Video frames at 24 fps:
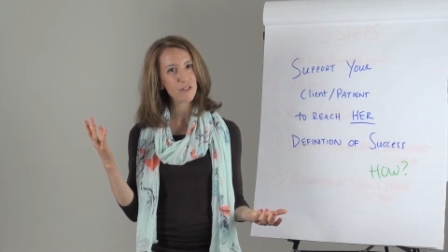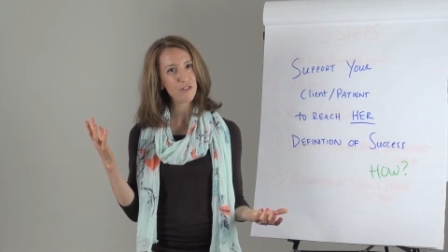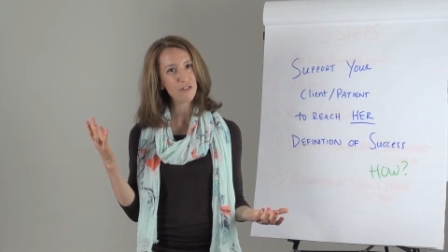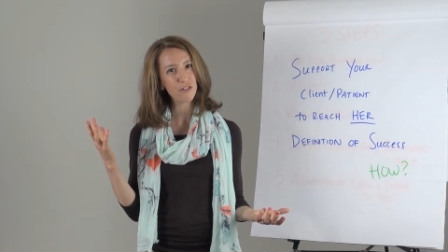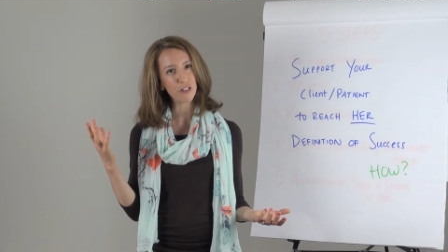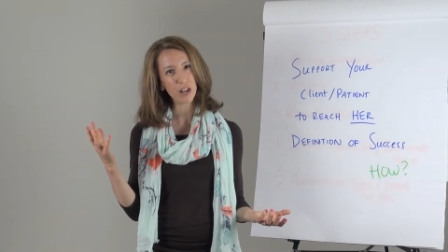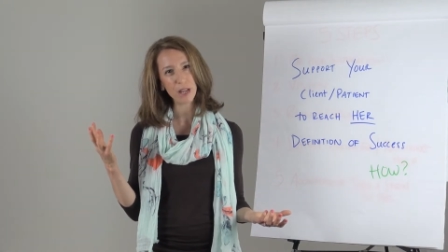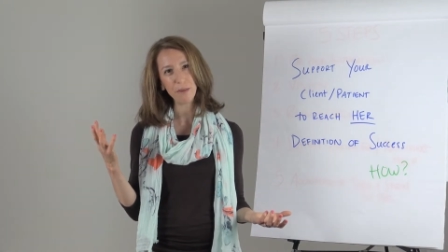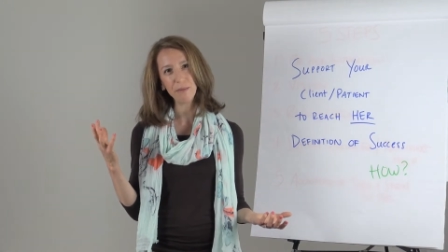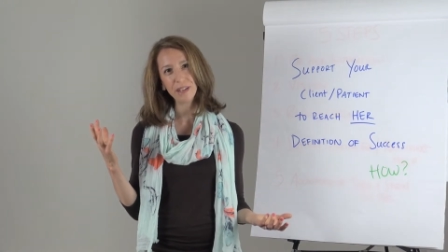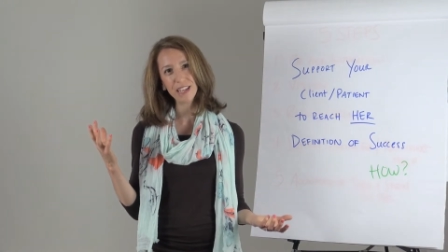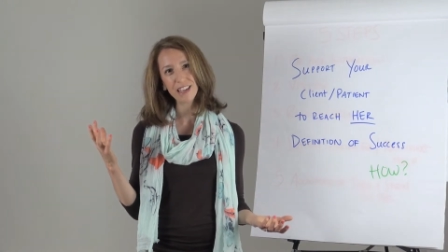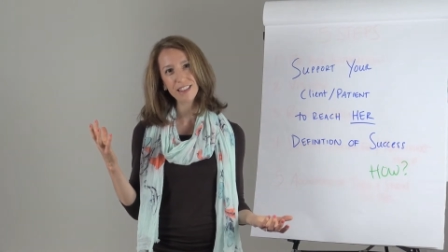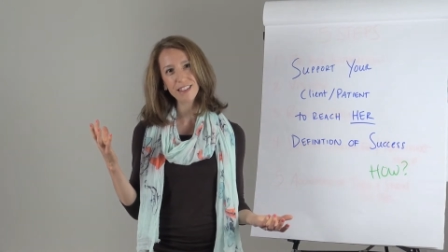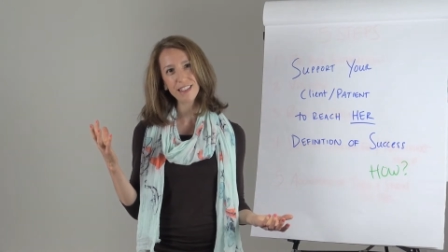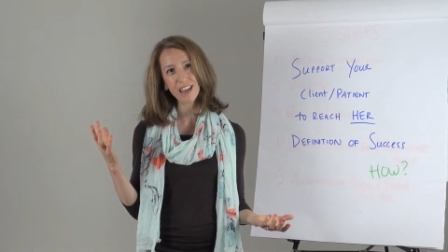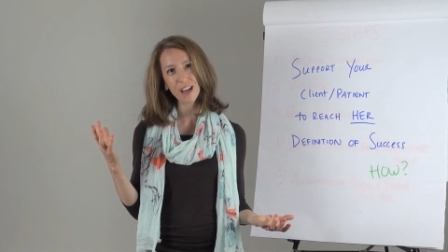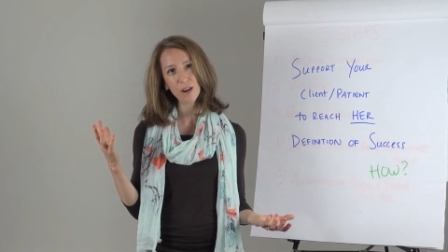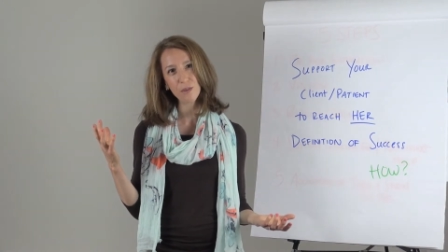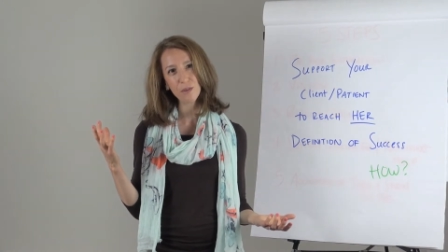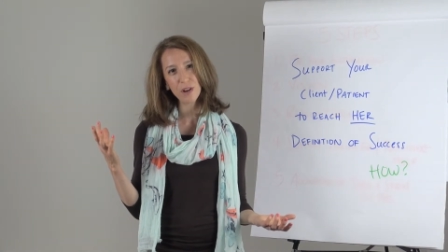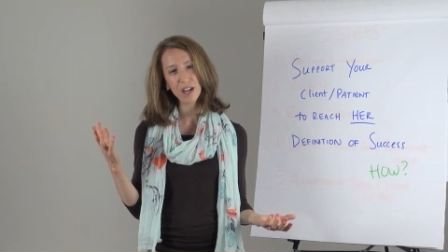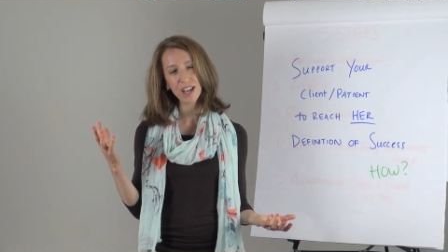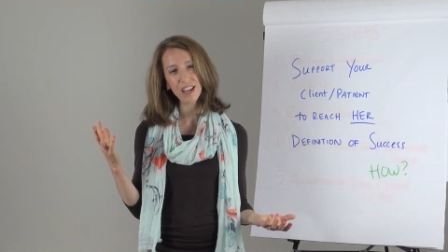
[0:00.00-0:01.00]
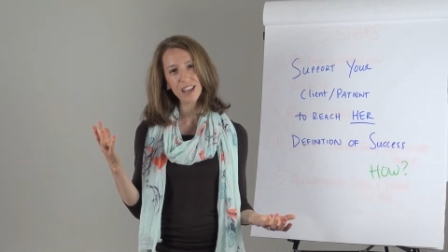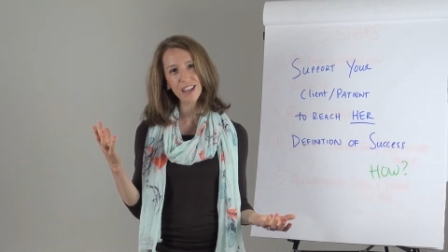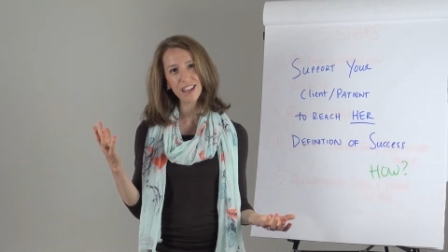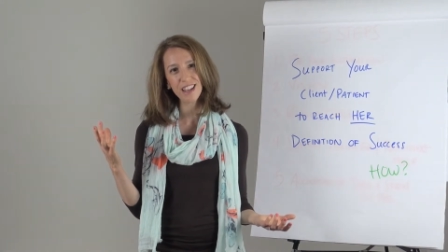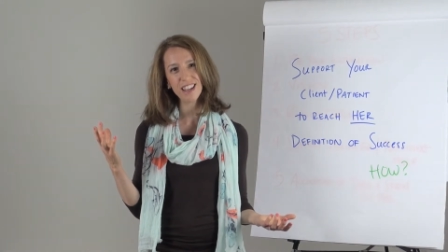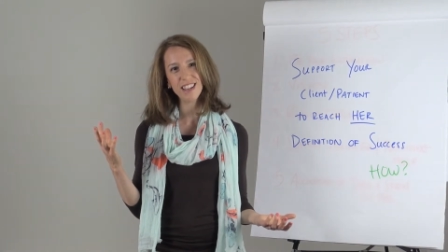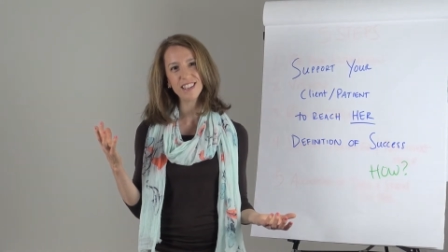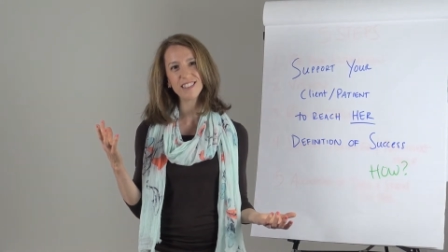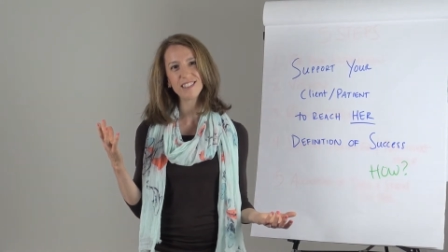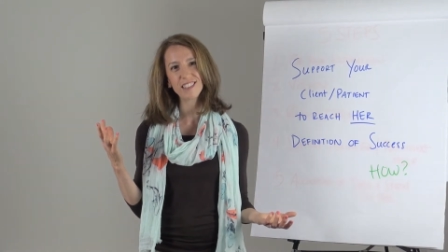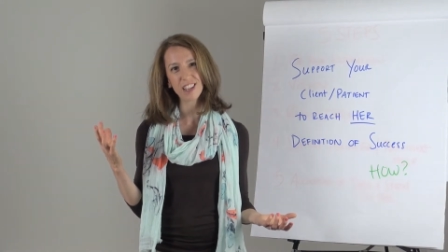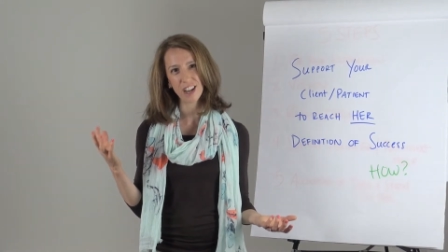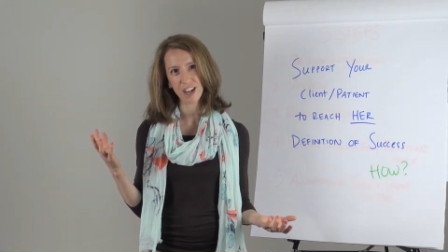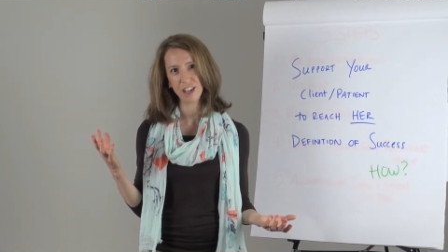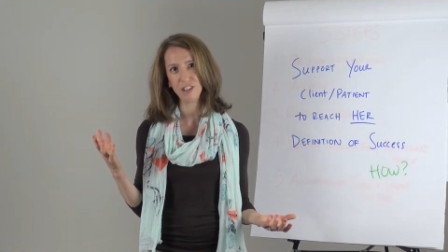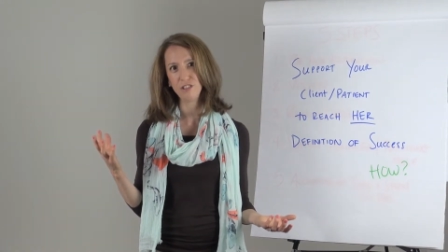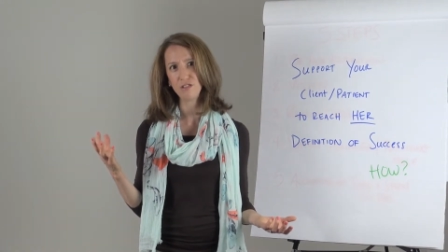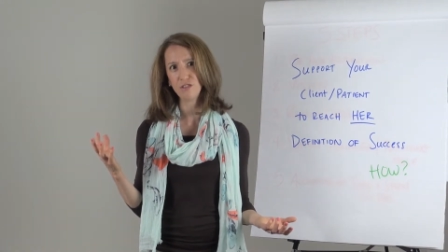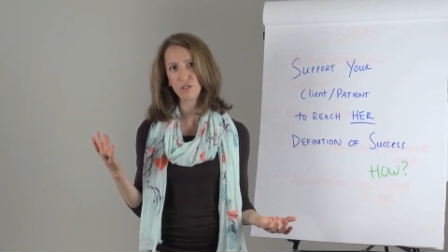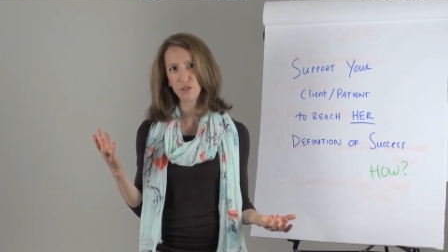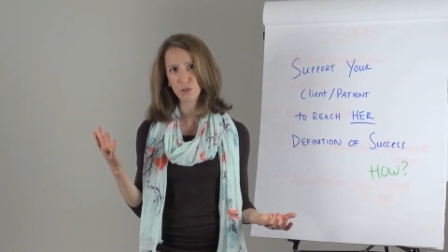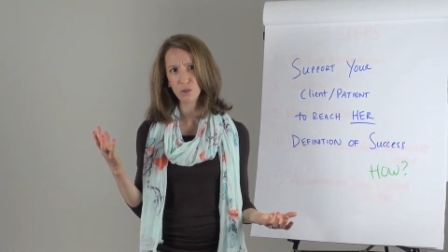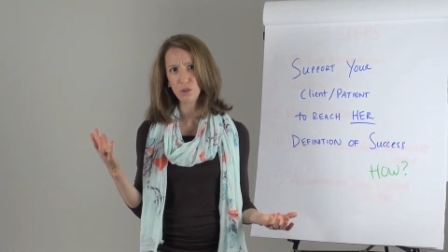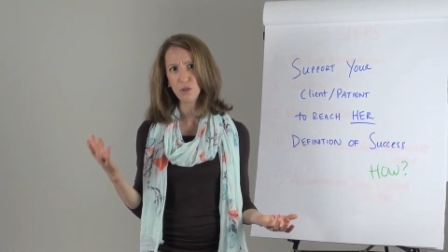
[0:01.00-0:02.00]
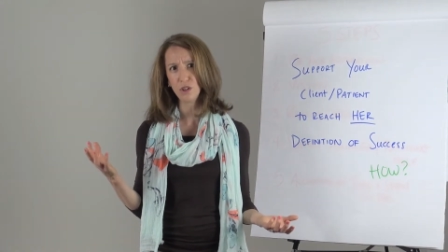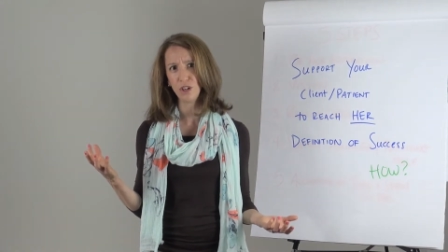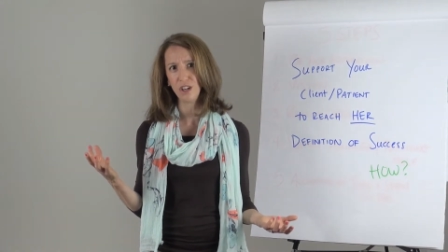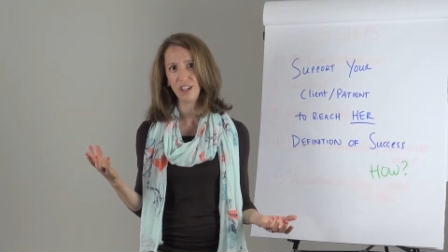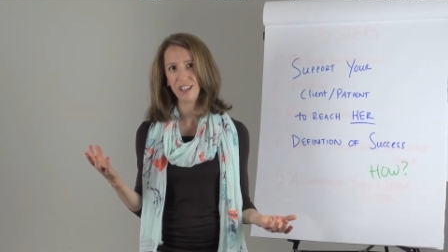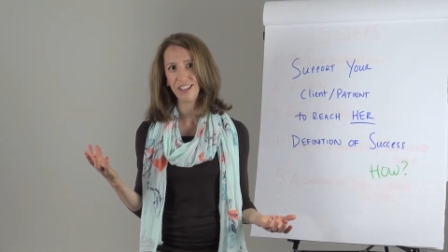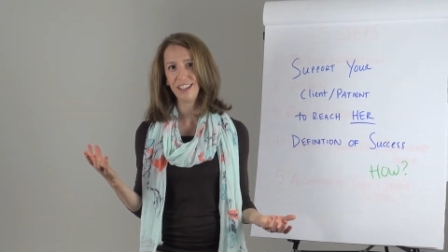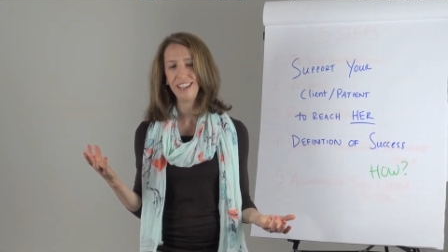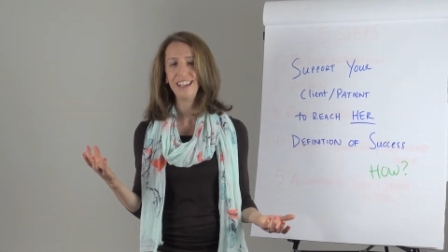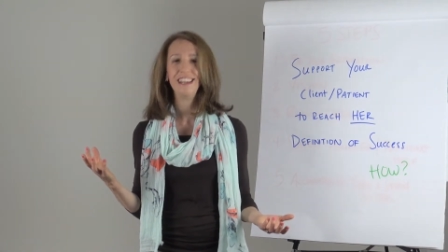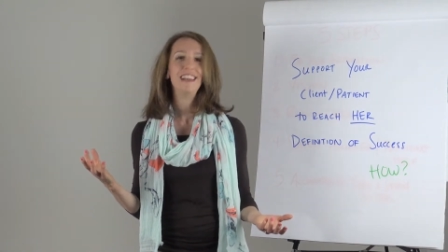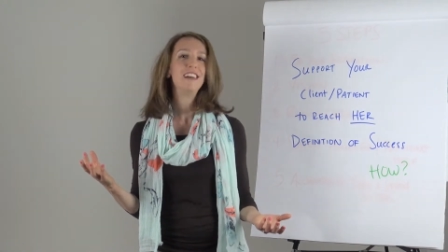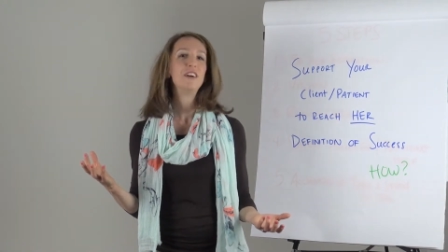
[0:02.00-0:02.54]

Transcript: framing it that way is kind of cruel.